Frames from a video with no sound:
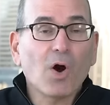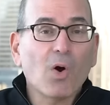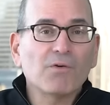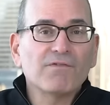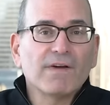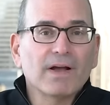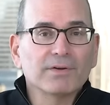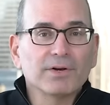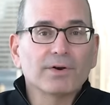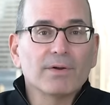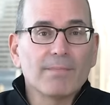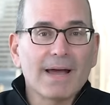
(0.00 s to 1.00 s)

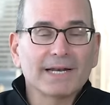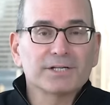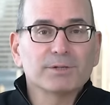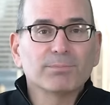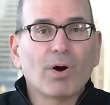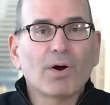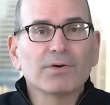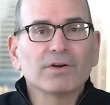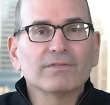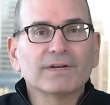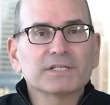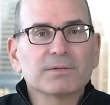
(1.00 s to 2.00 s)
co-founder and managing
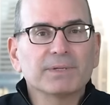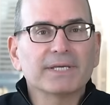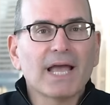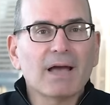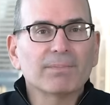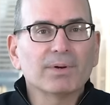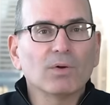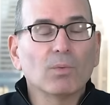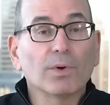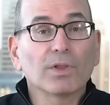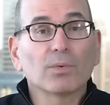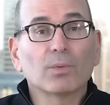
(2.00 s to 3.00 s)
partner of SMB Capital,
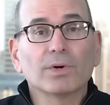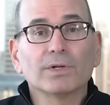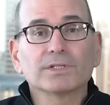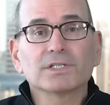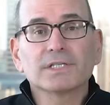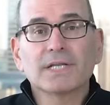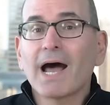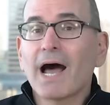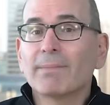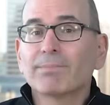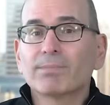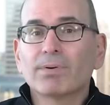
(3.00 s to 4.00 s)
one of the world's
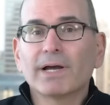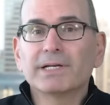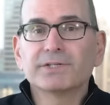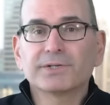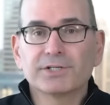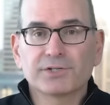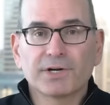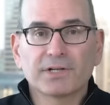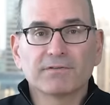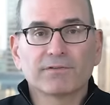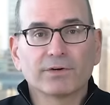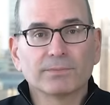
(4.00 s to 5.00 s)
top proprietary
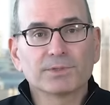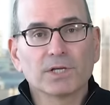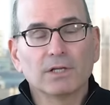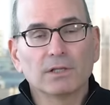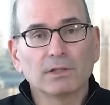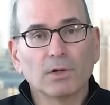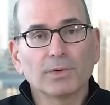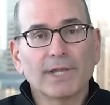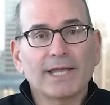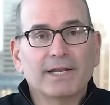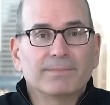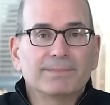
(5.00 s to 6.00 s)
trading firms
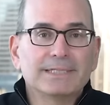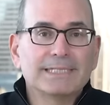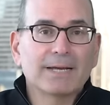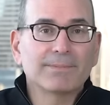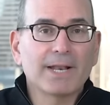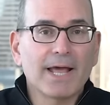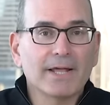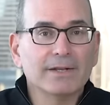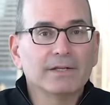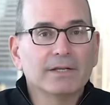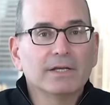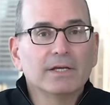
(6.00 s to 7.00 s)
located in Midtown
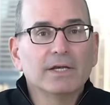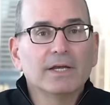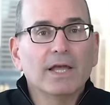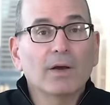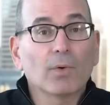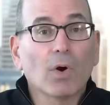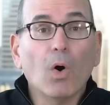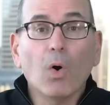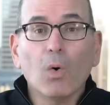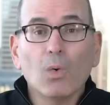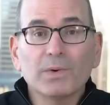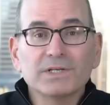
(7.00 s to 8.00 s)
Manhattan. And we're
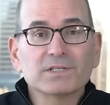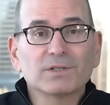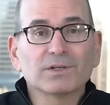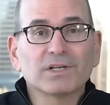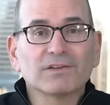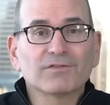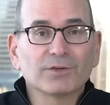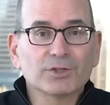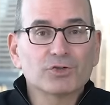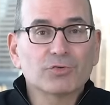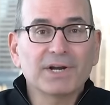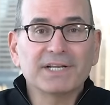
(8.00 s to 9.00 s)
always looking for
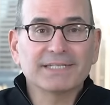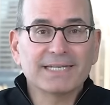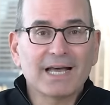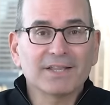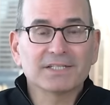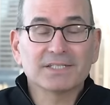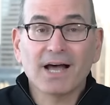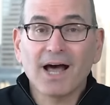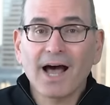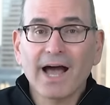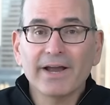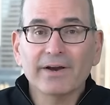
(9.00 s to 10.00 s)
trading talent to
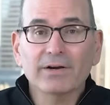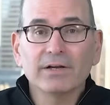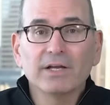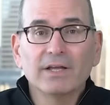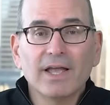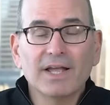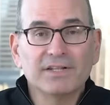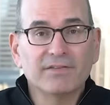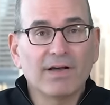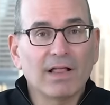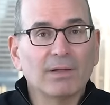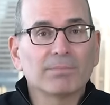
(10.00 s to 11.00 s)
hire and
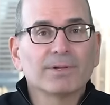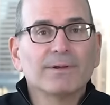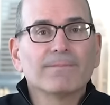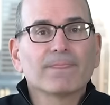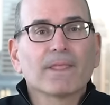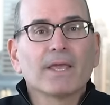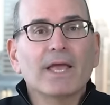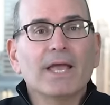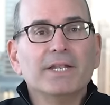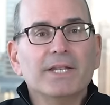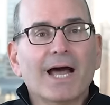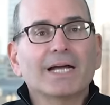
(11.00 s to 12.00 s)
develop
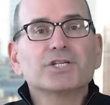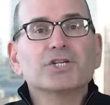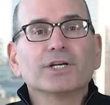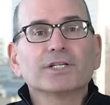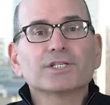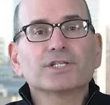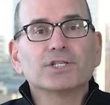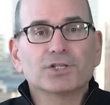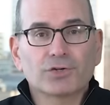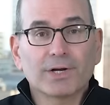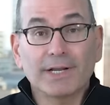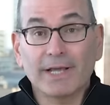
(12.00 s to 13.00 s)
and not just to
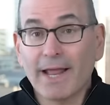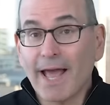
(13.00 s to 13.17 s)
trade in